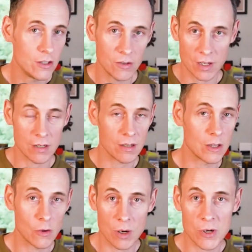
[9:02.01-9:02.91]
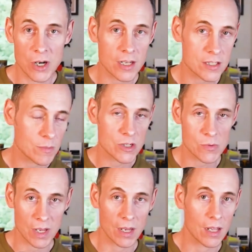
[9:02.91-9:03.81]
you can load up your
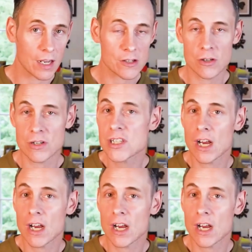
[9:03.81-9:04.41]
customers we can connect to your